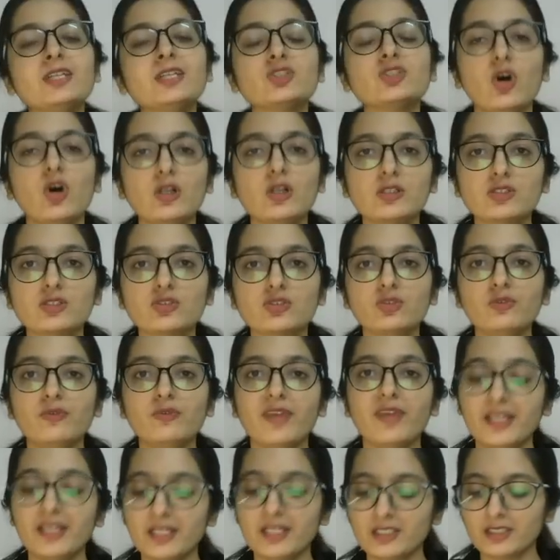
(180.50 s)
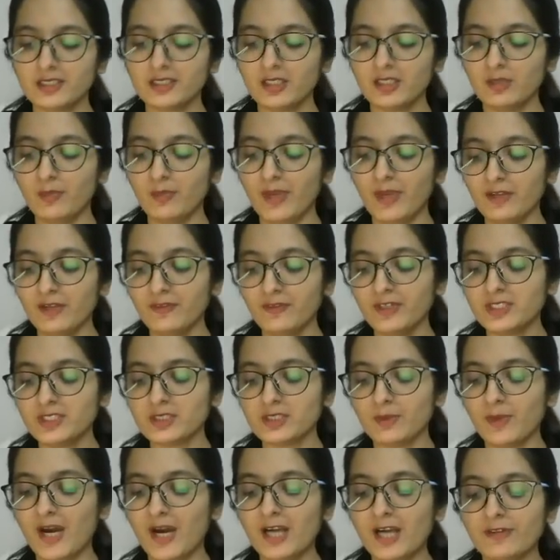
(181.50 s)
also various other benefits
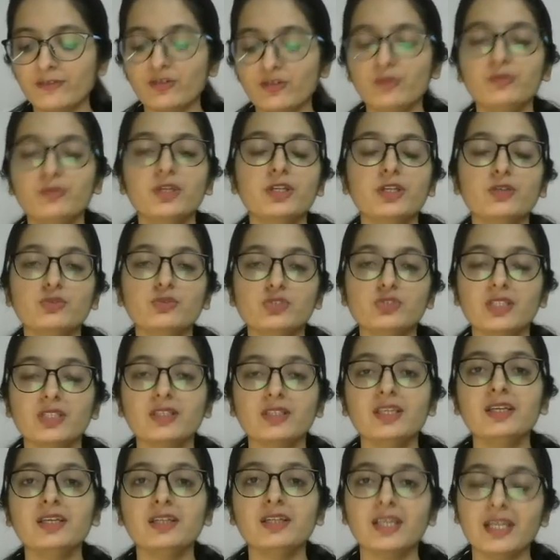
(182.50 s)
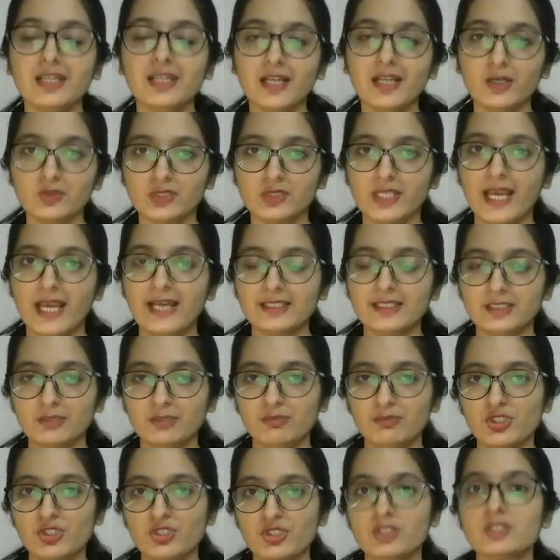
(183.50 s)
apart from reducing the greenhouse gas
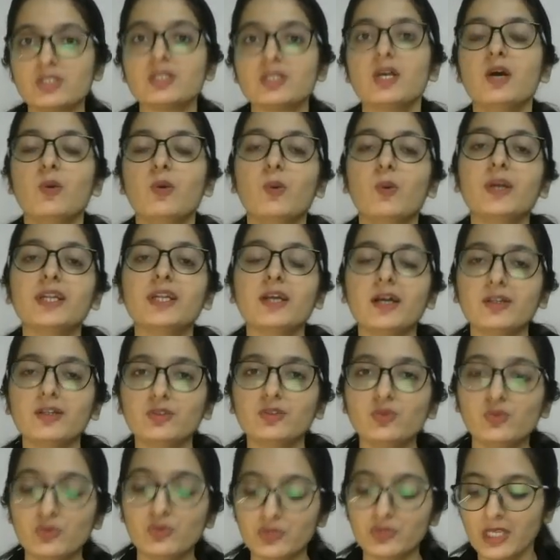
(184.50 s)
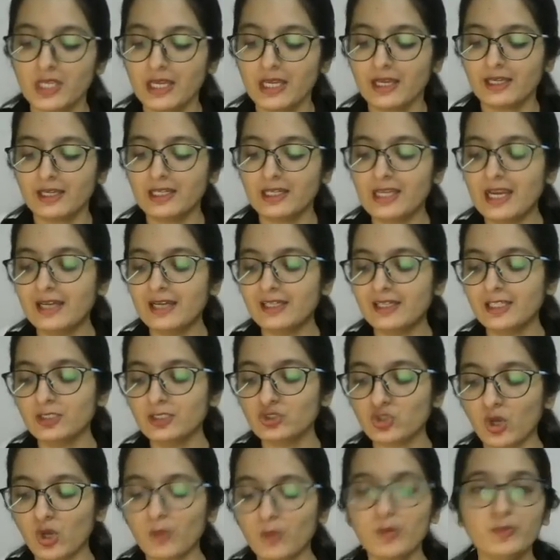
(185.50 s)
emissions. What are those? Creating
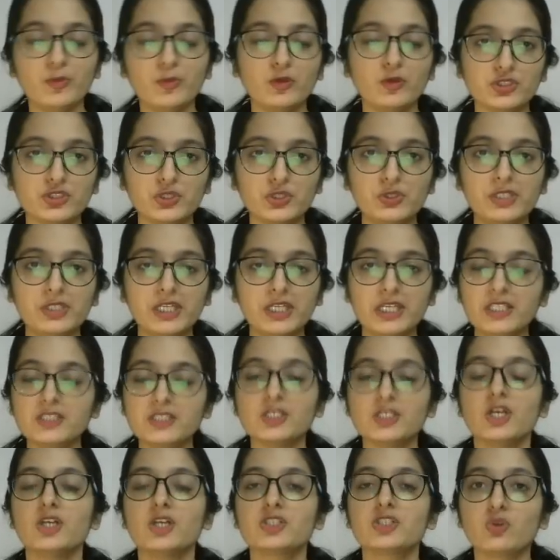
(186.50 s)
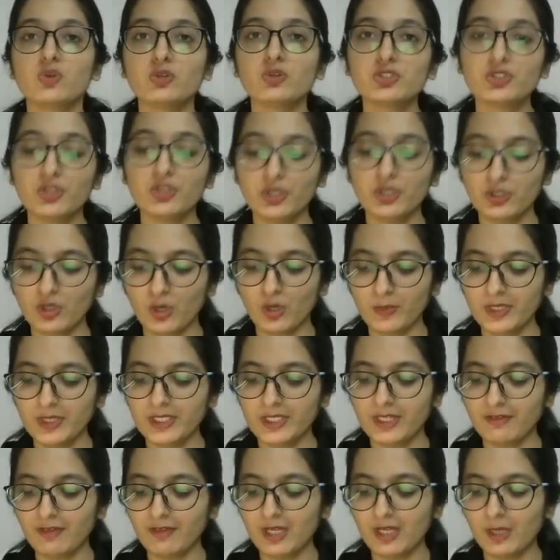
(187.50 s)
job opportunities,
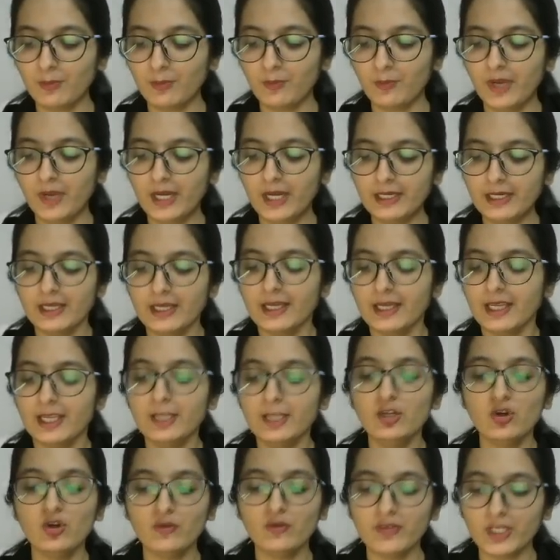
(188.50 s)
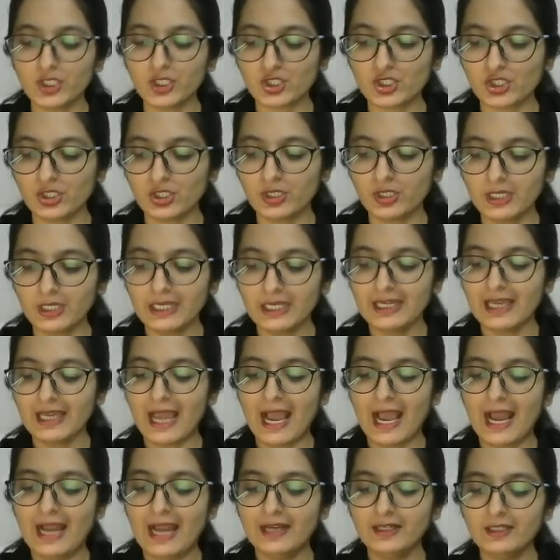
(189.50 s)
socio-economic development, innovation,
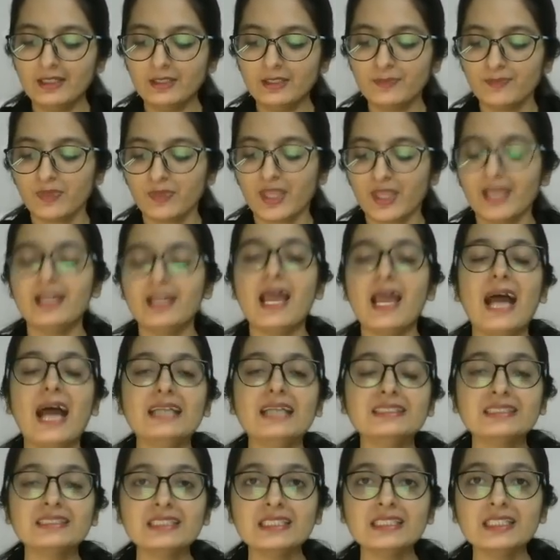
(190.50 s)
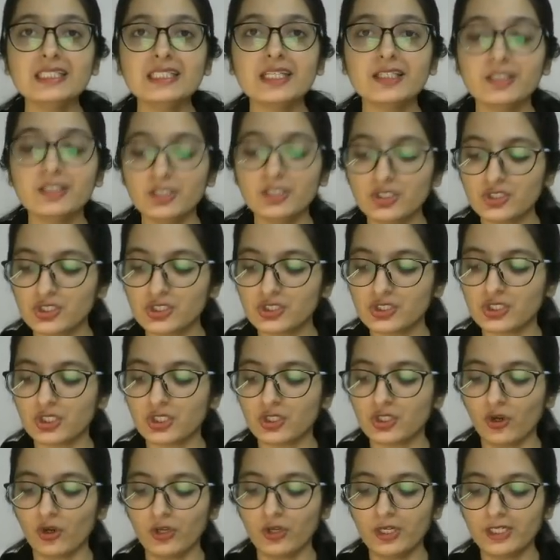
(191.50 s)
and enhancing the energy
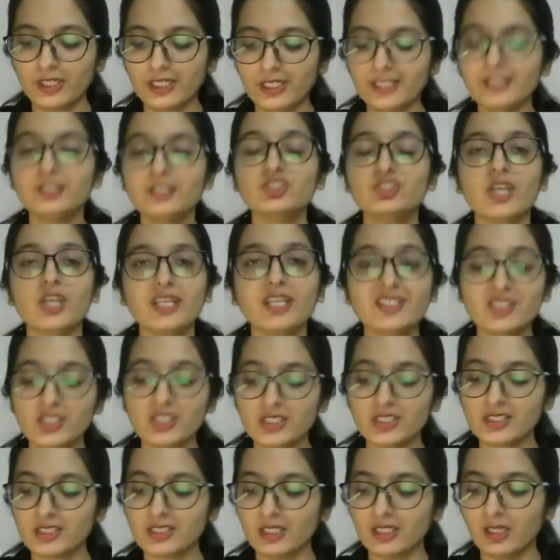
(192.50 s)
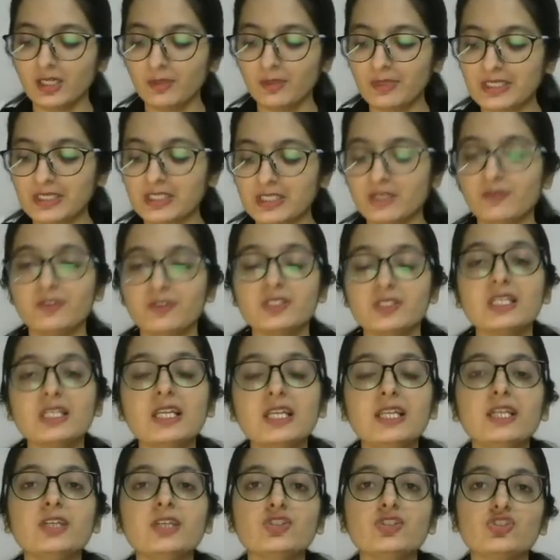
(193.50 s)
security, changes, basically
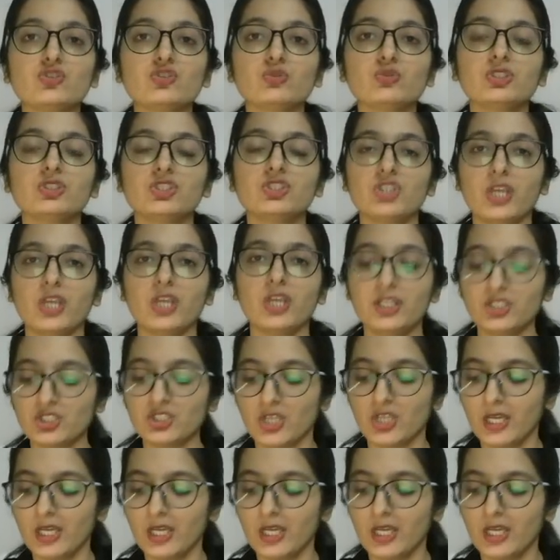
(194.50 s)
resilience to the change